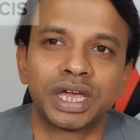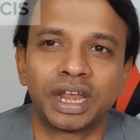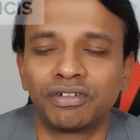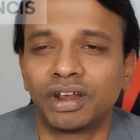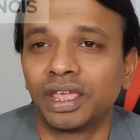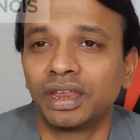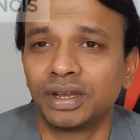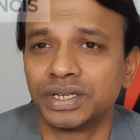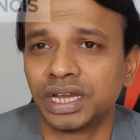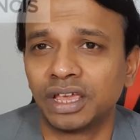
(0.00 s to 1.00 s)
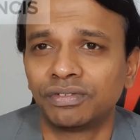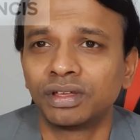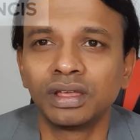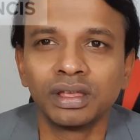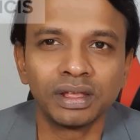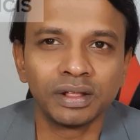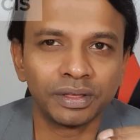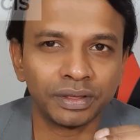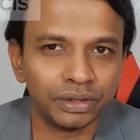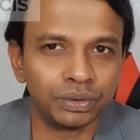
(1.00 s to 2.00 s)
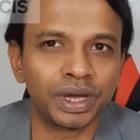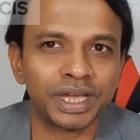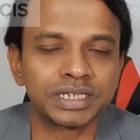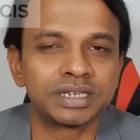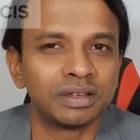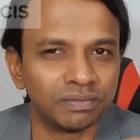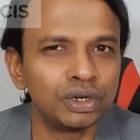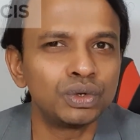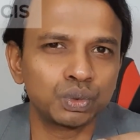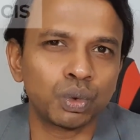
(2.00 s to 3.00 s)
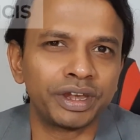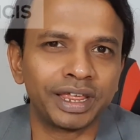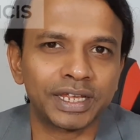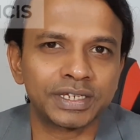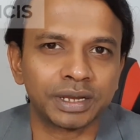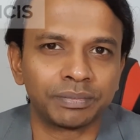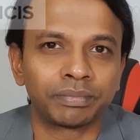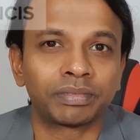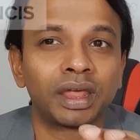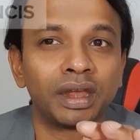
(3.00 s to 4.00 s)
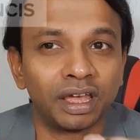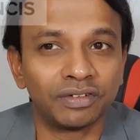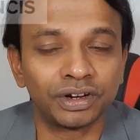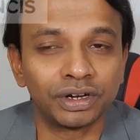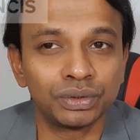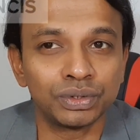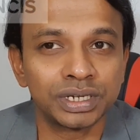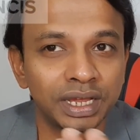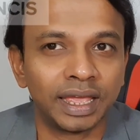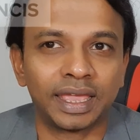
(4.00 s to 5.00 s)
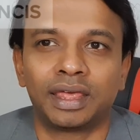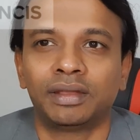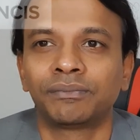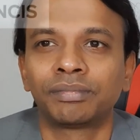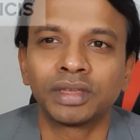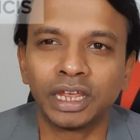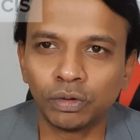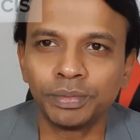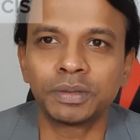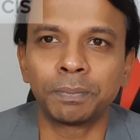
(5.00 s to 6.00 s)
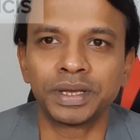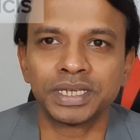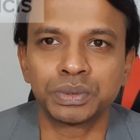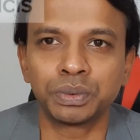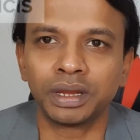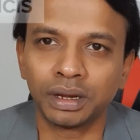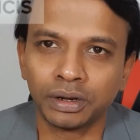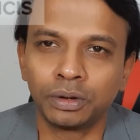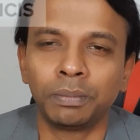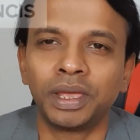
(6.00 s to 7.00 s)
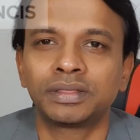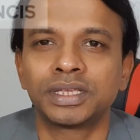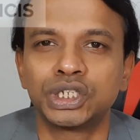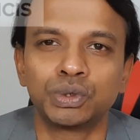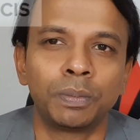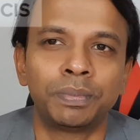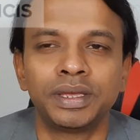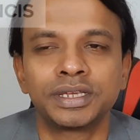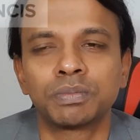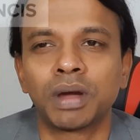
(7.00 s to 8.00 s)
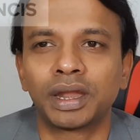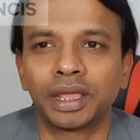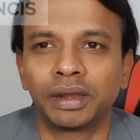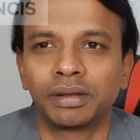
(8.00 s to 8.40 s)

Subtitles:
ever again in his life. You guys will lose one election and never lose again. It will be the best way to make the GOP smart again.